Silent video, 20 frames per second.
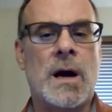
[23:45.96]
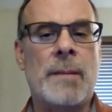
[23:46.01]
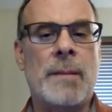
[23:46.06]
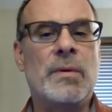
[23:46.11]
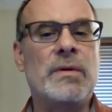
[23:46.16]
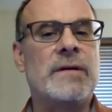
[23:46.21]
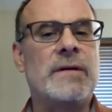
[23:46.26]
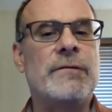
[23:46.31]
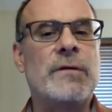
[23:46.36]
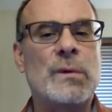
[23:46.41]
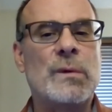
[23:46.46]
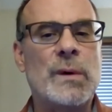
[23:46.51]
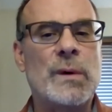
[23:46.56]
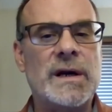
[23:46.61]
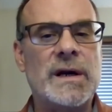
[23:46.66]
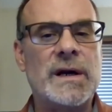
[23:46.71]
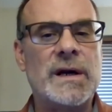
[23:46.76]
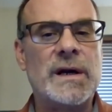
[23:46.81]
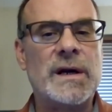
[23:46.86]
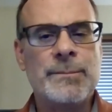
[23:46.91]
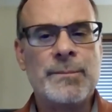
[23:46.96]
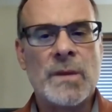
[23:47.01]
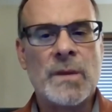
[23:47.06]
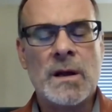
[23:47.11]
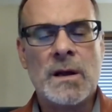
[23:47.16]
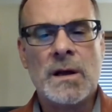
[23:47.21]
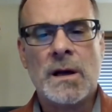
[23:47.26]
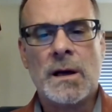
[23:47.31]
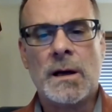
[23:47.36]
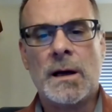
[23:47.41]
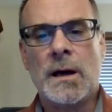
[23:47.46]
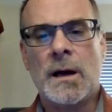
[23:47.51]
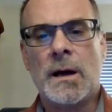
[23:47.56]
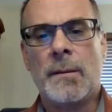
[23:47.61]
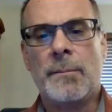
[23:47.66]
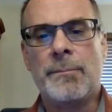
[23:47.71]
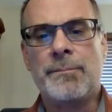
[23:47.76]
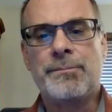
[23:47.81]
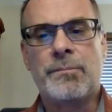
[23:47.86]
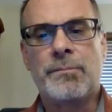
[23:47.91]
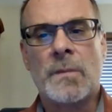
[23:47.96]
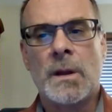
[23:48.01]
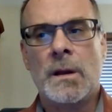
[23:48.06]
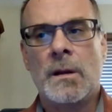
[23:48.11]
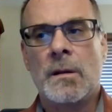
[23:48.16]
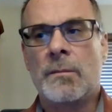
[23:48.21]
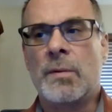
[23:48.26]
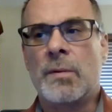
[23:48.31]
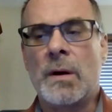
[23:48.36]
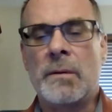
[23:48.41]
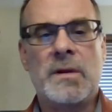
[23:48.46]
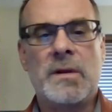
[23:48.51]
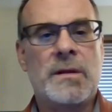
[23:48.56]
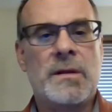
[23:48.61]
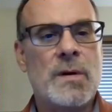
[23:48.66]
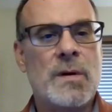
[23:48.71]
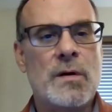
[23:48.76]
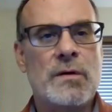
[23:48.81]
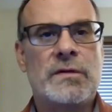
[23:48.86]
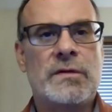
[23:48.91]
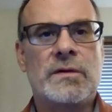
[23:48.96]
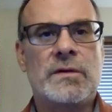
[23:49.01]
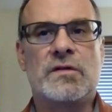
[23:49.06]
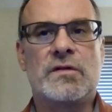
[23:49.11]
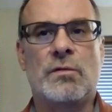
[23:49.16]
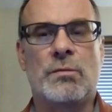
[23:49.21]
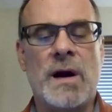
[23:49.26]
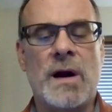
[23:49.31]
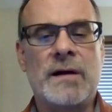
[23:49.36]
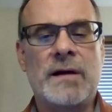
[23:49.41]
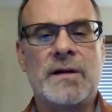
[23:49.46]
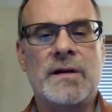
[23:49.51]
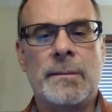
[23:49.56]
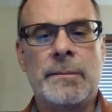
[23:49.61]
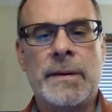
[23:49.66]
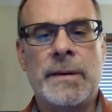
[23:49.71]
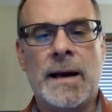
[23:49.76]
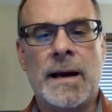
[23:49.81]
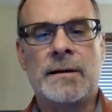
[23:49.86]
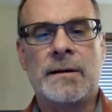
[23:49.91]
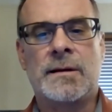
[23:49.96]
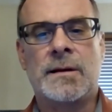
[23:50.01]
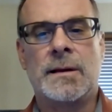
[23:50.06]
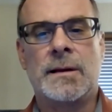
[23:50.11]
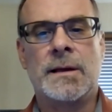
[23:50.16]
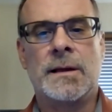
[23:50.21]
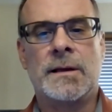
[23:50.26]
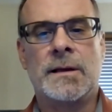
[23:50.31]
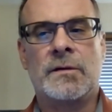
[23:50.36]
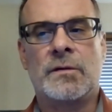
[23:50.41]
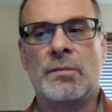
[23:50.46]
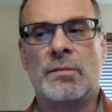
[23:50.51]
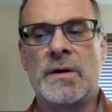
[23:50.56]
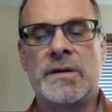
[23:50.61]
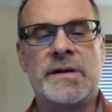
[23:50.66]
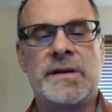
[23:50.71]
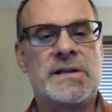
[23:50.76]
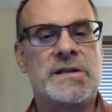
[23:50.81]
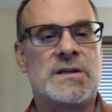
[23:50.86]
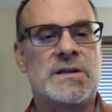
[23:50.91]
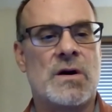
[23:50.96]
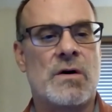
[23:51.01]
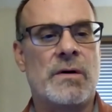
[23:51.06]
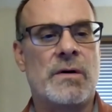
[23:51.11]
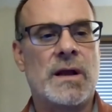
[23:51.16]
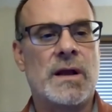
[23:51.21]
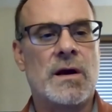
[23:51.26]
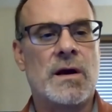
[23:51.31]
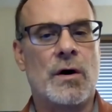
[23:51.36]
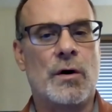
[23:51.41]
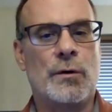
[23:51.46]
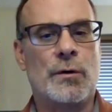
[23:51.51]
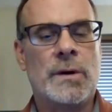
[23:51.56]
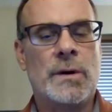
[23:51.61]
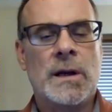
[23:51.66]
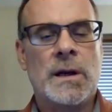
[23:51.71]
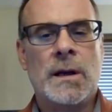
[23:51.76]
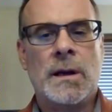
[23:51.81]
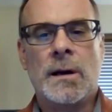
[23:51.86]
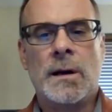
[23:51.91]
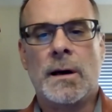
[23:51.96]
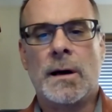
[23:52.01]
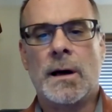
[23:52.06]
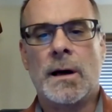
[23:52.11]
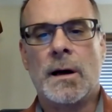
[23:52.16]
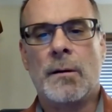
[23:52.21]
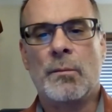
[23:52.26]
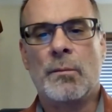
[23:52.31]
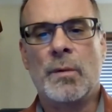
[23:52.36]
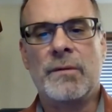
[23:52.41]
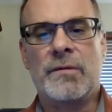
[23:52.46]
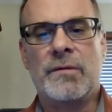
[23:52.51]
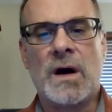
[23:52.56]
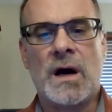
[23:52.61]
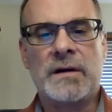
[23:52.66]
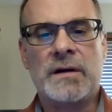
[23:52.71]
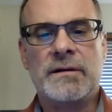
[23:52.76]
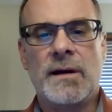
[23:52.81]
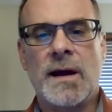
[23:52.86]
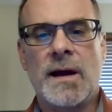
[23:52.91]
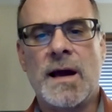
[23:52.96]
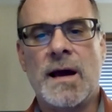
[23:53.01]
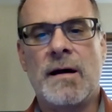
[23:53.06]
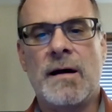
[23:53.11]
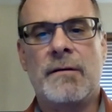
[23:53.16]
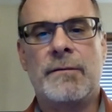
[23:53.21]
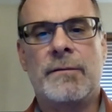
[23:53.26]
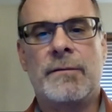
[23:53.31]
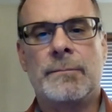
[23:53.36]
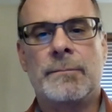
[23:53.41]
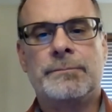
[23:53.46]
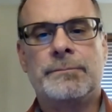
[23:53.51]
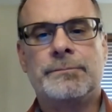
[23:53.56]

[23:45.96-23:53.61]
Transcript: couple different ways. Probably the most direct impact is with its zoning code. We've got to have,